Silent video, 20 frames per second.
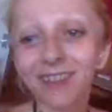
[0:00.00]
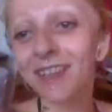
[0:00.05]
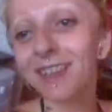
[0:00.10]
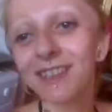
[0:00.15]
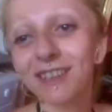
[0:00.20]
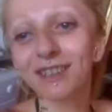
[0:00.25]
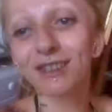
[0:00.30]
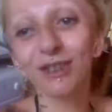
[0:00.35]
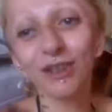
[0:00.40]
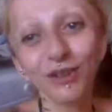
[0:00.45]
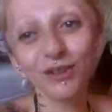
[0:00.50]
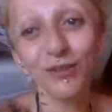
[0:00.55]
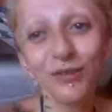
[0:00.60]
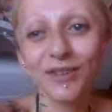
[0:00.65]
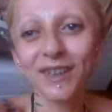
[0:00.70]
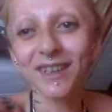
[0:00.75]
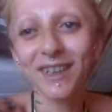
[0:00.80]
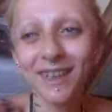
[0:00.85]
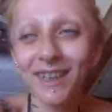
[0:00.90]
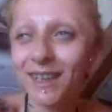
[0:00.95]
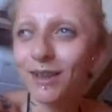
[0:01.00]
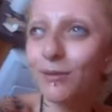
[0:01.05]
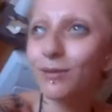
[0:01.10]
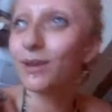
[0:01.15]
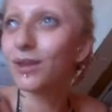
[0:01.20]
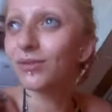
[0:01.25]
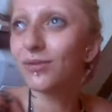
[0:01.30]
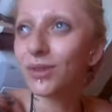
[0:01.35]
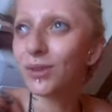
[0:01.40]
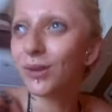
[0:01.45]
Ireland, for
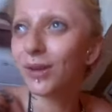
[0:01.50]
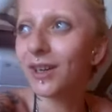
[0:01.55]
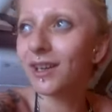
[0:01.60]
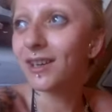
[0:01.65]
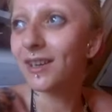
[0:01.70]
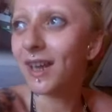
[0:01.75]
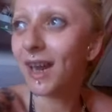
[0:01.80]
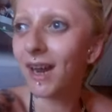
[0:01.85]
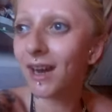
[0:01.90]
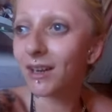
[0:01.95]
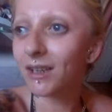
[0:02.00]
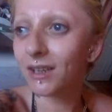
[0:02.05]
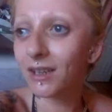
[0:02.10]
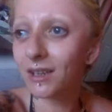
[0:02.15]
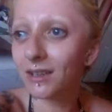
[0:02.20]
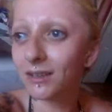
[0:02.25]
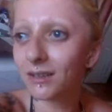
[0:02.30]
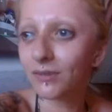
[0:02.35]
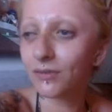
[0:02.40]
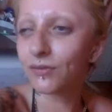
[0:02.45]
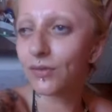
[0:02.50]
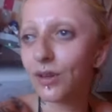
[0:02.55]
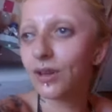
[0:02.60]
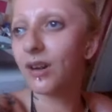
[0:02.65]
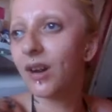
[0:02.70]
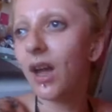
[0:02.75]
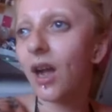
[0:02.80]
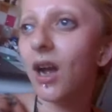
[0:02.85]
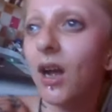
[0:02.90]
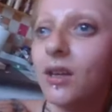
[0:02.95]
that, what you
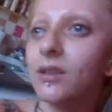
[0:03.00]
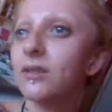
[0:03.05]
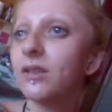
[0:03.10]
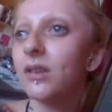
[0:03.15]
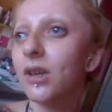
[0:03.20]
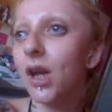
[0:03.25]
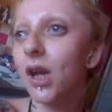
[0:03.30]
call it,